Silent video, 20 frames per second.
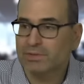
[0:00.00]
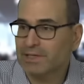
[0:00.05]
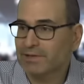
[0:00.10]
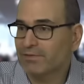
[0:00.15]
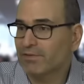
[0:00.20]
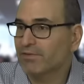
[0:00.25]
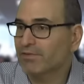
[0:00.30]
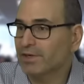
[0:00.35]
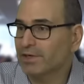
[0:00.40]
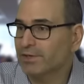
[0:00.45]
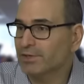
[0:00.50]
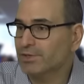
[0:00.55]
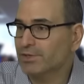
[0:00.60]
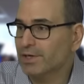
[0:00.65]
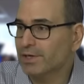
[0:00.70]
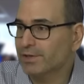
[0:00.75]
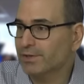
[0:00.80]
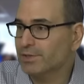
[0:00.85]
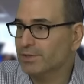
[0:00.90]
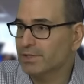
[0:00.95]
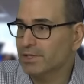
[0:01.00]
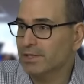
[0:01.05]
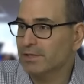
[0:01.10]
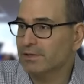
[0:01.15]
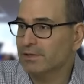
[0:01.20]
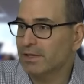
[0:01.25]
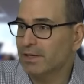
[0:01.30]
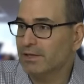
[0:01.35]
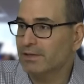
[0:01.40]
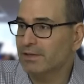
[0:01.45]
seven-figure traders
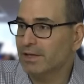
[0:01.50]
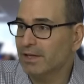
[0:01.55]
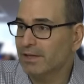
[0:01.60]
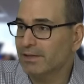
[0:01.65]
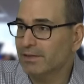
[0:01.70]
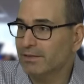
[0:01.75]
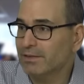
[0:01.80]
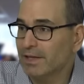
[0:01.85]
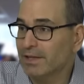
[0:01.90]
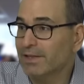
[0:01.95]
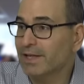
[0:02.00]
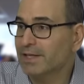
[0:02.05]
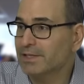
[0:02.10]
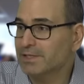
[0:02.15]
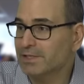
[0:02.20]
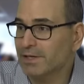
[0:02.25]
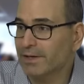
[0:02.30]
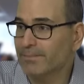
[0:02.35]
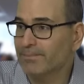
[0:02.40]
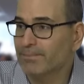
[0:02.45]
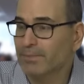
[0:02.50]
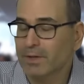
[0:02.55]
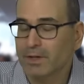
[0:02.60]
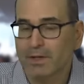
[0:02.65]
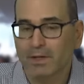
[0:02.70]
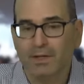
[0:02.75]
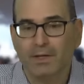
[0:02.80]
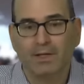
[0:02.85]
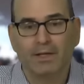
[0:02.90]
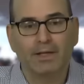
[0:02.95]
and, and, and, and then some.
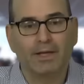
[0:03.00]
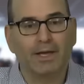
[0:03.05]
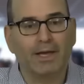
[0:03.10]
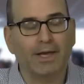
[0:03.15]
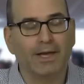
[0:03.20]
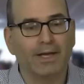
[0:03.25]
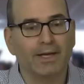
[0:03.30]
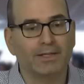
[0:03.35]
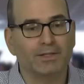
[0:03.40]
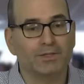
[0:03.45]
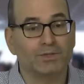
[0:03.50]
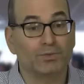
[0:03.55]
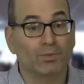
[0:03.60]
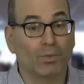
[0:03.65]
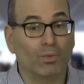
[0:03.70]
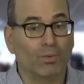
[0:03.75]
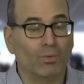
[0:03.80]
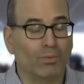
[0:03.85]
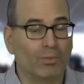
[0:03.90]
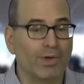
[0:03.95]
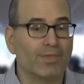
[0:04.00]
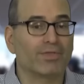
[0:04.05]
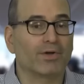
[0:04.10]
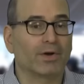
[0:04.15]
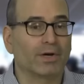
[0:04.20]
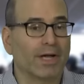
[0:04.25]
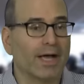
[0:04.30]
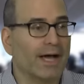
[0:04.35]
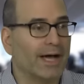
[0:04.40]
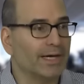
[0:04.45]
And with
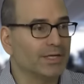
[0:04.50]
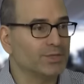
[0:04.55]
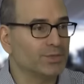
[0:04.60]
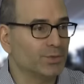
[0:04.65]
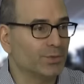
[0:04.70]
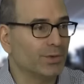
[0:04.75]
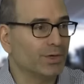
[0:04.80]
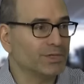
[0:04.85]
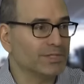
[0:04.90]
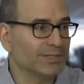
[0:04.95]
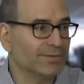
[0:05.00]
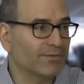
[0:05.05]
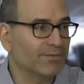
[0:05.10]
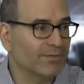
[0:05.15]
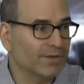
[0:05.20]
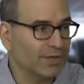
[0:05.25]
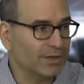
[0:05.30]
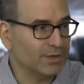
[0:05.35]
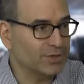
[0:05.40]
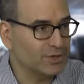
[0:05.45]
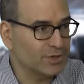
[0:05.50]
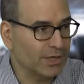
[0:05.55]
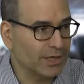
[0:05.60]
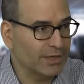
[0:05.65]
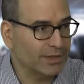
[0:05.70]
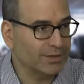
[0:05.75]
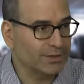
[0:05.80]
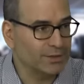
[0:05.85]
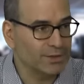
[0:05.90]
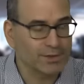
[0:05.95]
our guys who are seven-figure
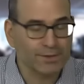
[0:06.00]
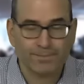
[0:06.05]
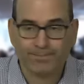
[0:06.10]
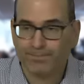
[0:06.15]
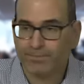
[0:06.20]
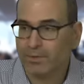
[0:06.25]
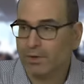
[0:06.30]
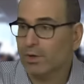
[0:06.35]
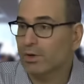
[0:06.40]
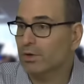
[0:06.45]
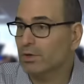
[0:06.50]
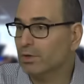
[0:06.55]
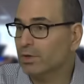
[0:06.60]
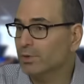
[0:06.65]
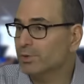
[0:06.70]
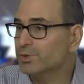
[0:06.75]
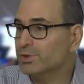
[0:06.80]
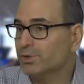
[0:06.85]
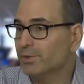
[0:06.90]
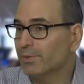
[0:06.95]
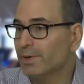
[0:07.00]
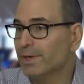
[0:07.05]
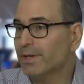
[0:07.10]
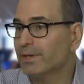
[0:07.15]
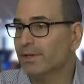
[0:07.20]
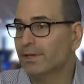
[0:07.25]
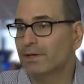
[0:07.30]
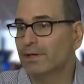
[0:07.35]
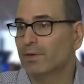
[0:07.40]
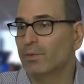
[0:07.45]
traders or close to
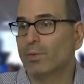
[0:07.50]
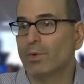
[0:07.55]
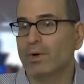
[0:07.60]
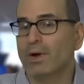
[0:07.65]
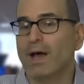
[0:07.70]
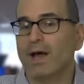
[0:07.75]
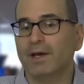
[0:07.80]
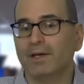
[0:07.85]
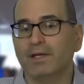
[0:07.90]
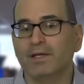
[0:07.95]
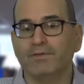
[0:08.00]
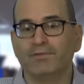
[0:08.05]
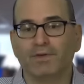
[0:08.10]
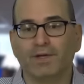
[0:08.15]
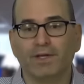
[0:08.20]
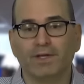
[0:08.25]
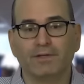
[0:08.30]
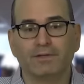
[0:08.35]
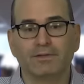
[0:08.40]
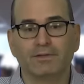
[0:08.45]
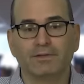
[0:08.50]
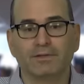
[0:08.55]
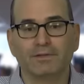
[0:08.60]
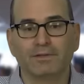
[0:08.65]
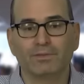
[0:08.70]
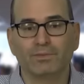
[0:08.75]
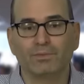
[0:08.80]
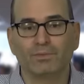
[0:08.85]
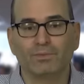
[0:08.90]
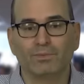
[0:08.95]
it, we're not even,
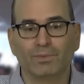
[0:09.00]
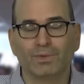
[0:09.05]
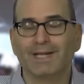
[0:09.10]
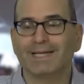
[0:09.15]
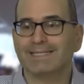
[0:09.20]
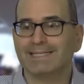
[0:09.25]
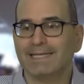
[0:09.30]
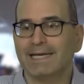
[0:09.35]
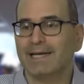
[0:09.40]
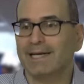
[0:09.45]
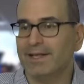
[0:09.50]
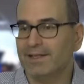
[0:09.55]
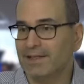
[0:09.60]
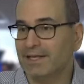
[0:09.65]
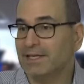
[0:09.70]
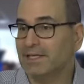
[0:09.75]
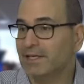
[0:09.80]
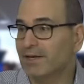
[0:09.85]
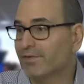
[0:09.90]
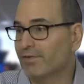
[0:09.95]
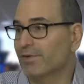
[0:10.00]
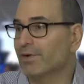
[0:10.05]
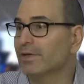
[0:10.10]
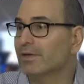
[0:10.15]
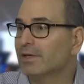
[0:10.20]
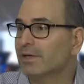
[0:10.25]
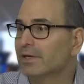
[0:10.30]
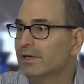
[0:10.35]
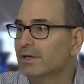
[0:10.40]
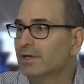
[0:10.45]
we're not saying anything different.
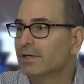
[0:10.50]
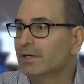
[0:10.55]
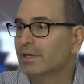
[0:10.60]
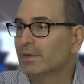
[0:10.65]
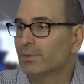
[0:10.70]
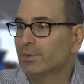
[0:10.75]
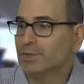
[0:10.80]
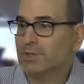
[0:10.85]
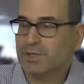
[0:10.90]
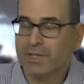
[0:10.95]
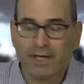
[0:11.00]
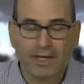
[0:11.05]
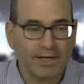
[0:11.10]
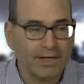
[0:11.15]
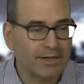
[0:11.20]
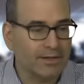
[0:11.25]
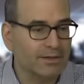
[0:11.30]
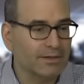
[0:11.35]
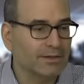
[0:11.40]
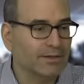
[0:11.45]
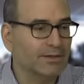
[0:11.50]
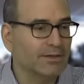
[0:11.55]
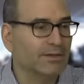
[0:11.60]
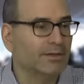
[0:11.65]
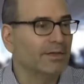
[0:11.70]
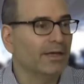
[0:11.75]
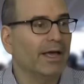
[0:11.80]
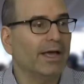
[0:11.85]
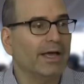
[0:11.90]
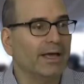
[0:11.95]
We're saying,
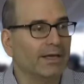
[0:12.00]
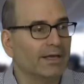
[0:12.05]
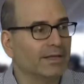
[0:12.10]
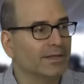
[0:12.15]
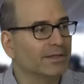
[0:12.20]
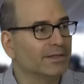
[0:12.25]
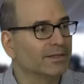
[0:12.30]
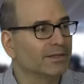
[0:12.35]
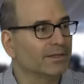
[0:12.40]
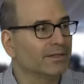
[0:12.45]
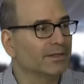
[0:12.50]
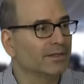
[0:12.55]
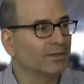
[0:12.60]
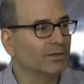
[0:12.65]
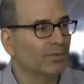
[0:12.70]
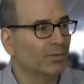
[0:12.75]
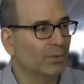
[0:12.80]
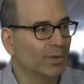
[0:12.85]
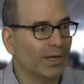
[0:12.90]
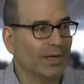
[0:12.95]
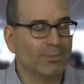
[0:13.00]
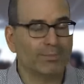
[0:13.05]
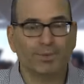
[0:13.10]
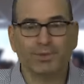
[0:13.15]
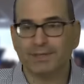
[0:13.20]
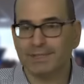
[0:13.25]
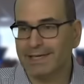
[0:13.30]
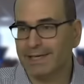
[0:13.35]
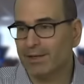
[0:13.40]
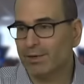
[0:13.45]
hey, we got to
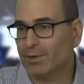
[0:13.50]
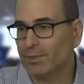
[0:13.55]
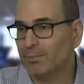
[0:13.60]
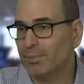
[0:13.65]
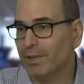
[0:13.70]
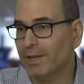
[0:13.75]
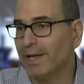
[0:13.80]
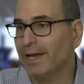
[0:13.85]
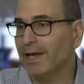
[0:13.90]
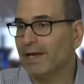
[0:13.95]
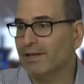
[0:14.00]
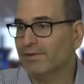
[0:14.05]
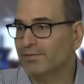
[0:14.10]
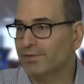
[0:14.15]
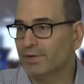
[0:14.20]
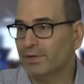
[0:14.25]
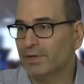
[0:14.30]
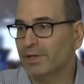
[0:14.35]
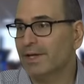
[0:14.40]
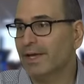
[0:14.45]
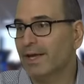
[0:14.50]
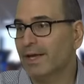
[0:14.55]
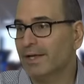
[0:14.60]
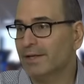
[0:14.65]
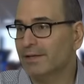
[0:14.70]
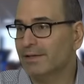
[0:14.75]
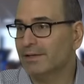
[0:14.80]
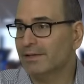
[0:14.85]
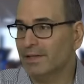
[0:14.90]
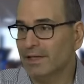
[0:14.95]
put together a plan for you to
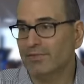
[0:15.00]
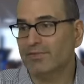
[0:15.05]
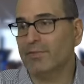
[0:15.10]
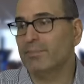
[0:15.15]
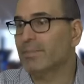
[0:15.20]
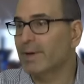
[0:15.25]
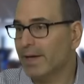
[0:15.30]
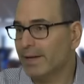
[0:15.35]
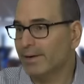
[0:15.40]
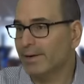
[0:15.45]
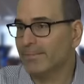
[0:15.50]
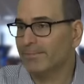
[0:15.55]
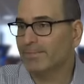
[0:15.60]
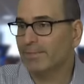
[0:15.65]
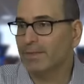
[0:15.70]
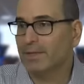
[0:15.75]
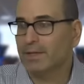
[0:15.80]
get even better.